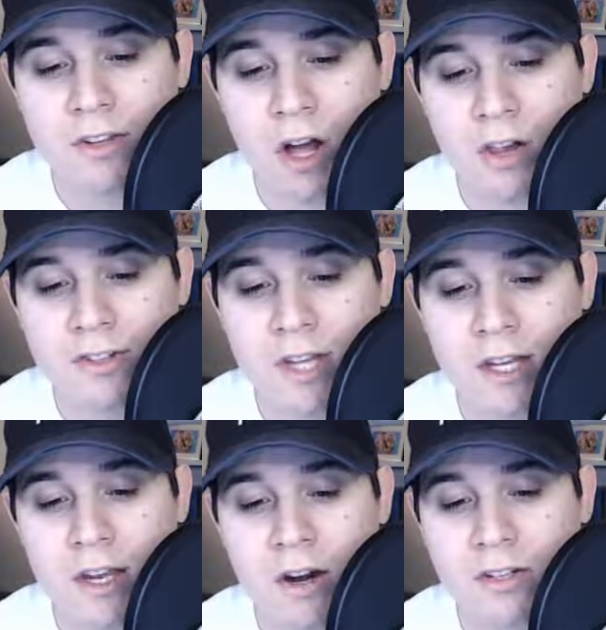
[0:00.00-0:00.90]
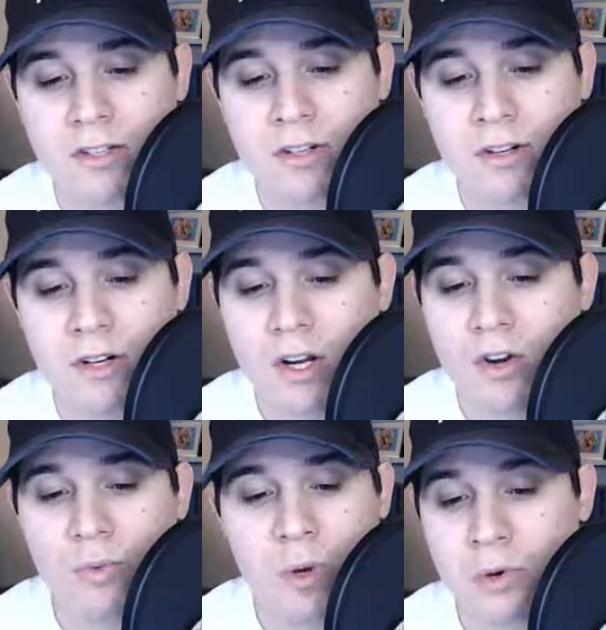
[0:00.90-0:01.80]
the dollar sign character.
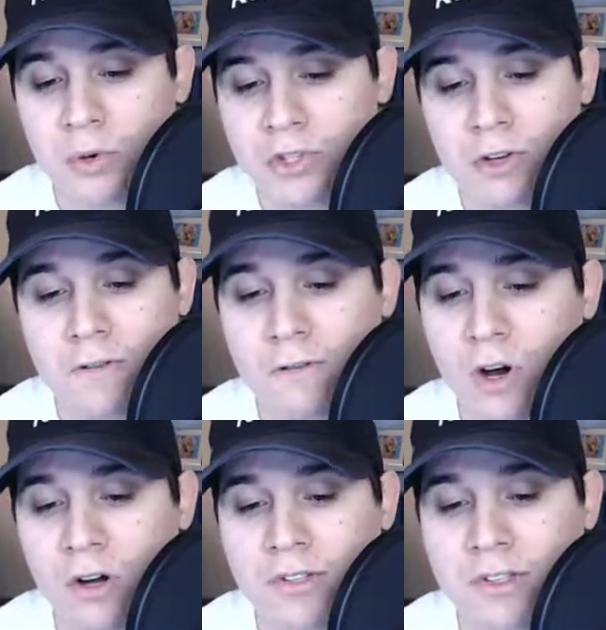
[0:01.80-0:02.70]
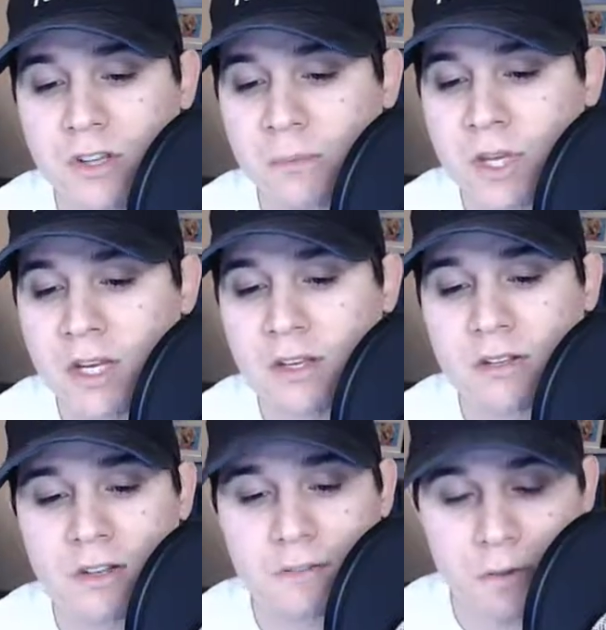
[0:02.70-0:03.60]
We would return false
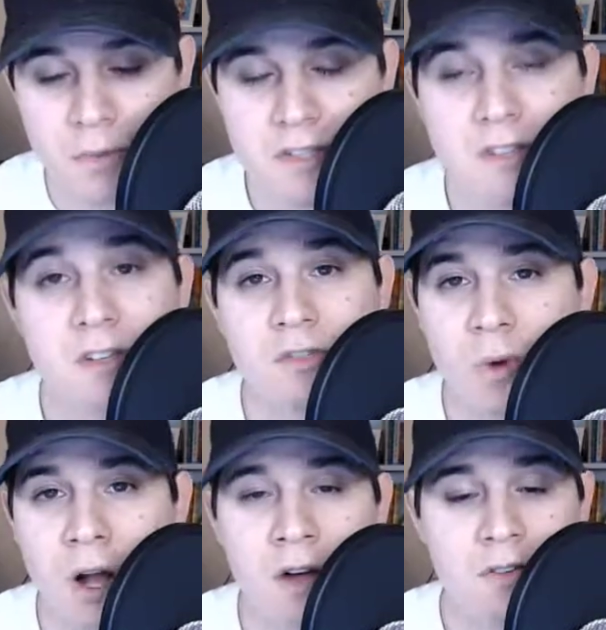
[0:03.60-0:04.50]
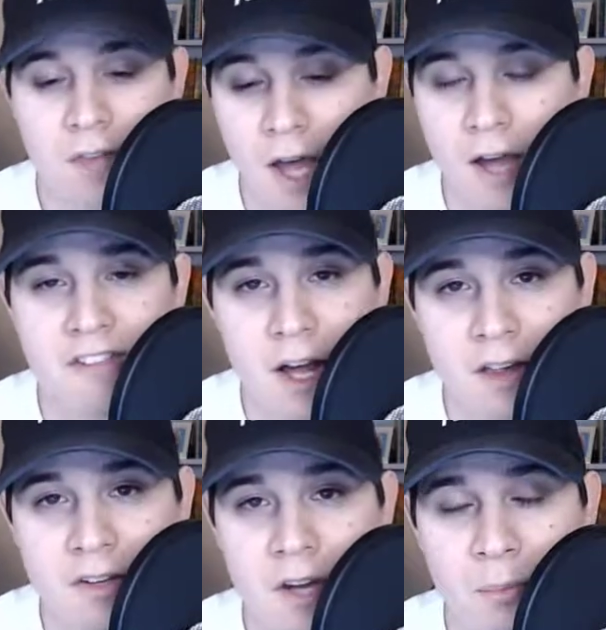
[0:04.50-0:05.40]
immediately from this as well, not a
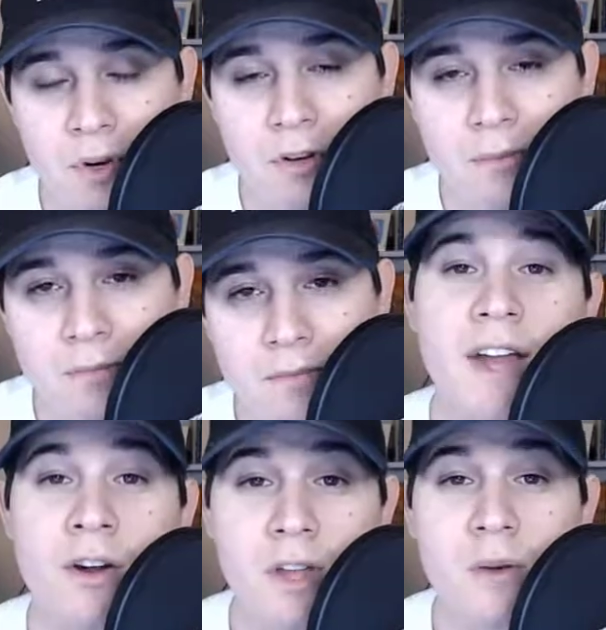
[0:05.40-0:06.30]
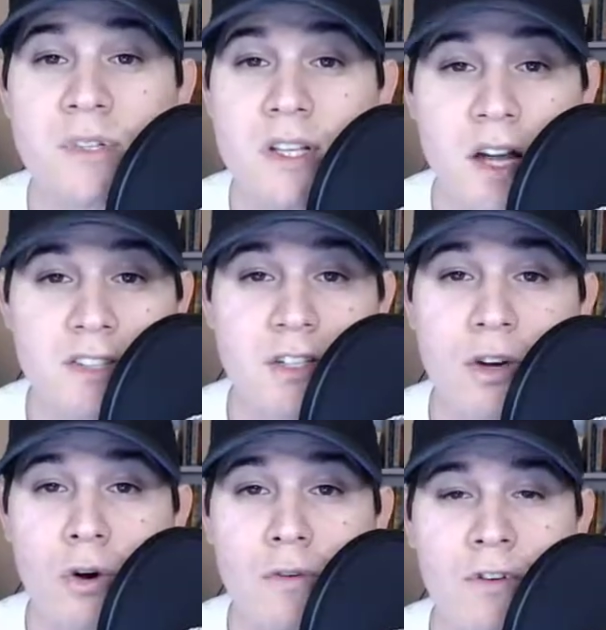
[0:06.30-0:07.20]
valid number. I know that was a lot to
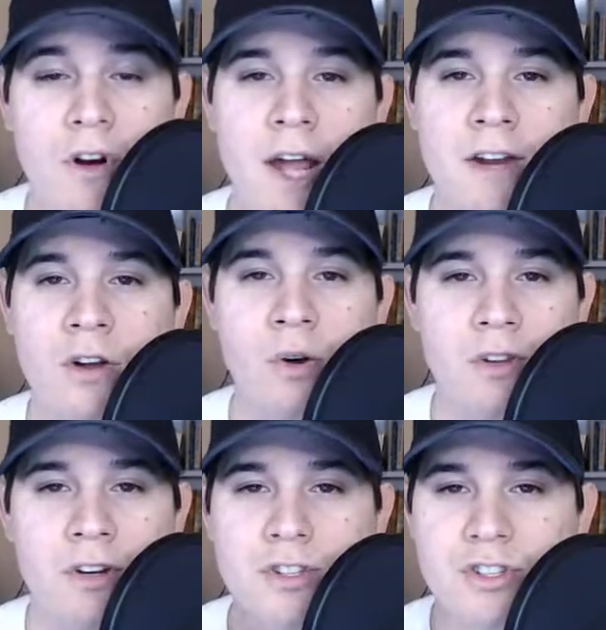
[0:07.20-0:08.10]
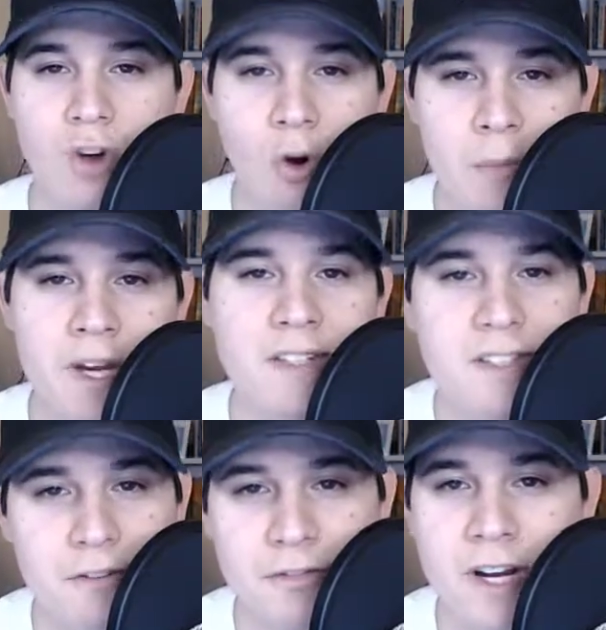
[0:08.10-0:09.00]
go over. I know there's so many
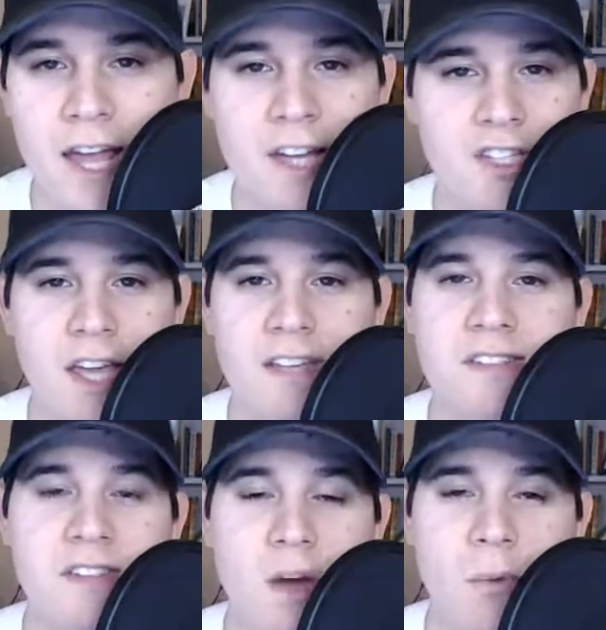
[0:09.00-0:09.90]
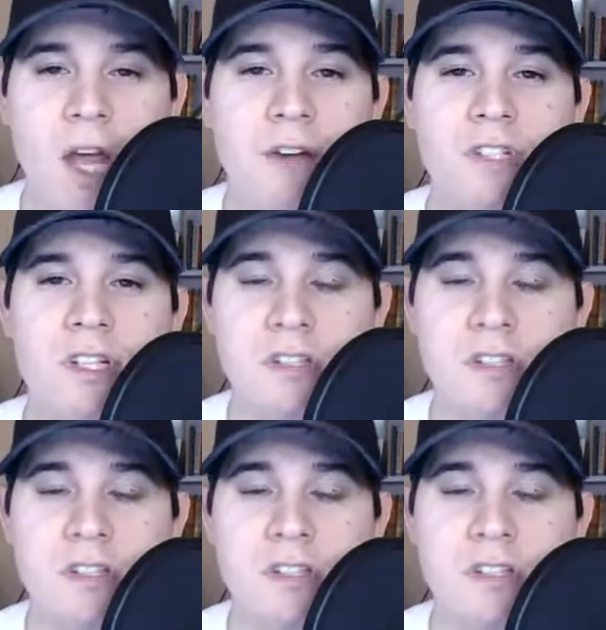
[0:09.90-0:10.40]
different edge cases that we have to